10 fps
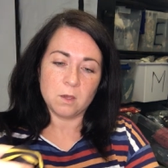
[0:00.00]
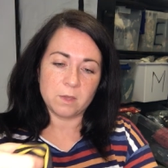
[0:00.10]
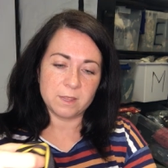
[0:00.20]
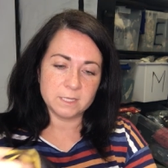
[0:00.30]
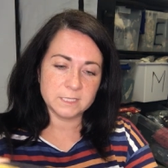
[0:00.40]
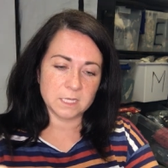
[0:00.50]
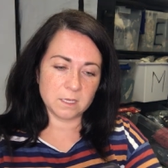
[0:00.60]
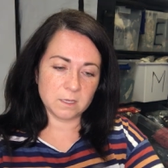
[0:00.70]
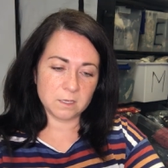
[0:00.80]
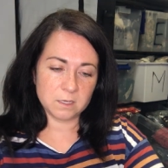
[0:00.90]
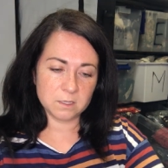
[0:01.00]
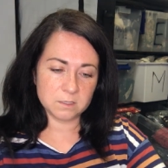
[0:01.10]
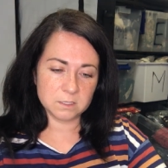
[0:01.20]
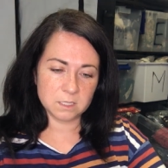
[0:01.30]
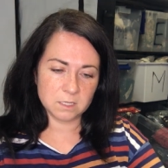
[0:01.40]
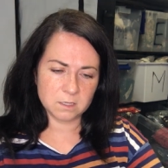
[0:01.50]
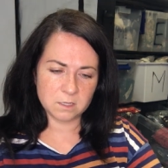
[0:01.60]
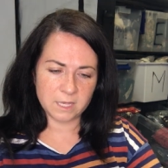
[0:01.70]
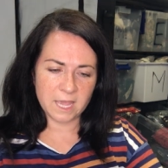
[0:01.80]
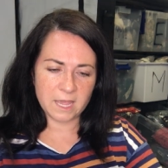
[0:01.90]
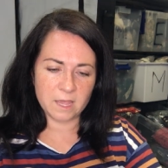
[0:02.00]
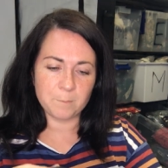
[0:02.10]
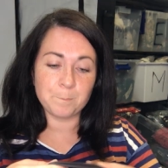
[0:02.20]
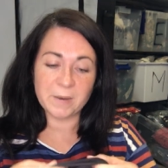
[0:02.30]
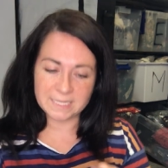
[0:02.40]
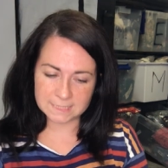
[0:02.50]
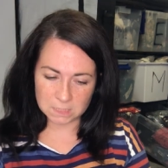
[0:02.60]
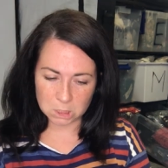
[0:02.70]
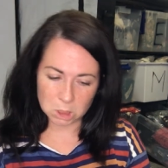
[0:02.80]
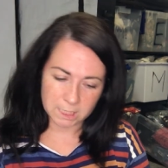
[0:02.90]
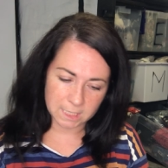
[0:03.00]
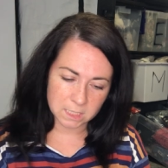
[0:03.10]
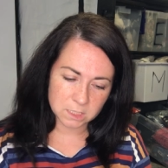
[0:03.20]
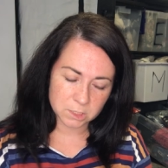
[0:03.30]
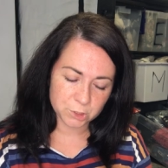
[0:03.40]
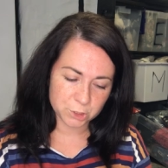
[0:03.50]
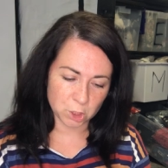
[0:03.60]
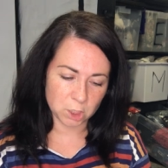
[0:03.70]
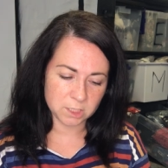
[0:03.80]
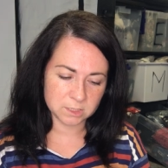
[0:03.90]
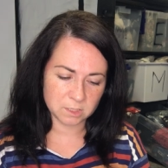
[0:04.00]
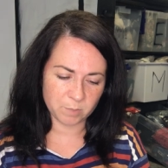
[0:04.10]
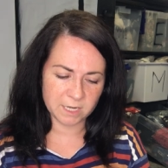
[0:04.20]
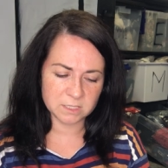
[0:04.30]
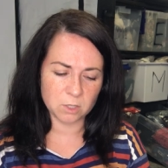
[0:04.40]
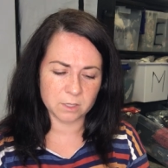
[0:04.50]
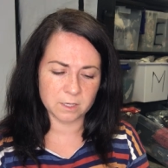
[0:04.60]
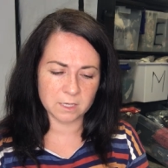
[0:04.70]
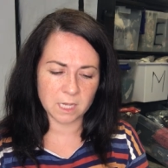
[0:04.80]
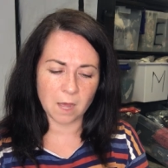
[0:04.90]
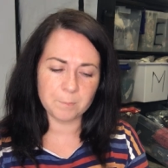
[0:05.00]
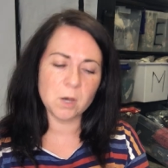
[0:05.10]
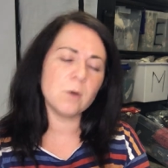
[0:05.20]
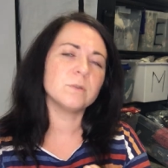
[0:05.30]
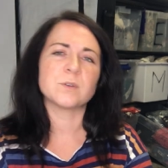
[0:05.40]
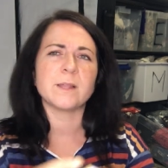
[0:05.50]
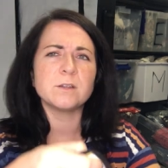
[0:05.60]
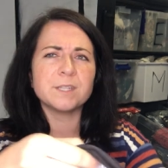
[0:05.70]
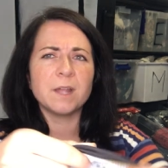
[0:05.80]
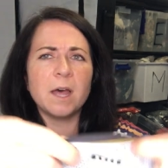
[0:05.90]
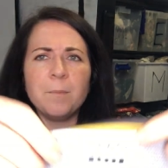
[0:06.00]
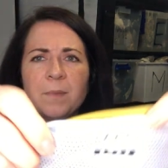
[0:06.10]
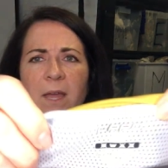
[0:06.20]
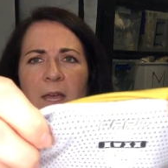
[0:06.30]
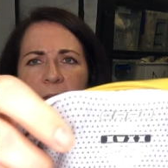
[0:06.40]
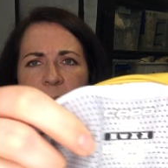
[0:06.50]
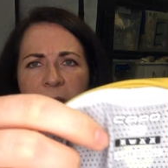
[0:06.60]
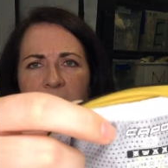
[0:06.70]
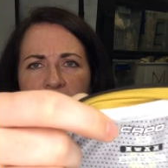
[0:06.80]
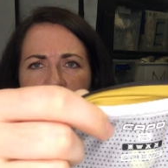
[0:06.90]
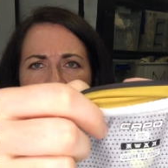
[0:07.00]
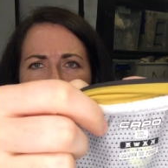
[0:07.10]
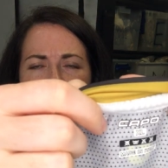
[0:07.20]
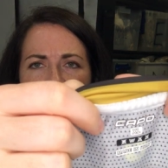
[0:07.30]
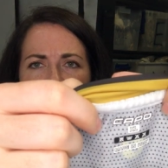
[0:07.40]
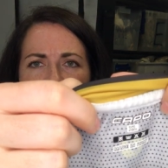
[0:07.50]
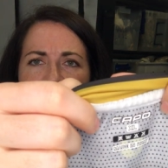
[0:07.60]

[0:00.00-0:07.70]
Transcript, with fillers: Okay, this is a bicycling shirt. The brand is called Capo, so I looked it up, and apparently it was a good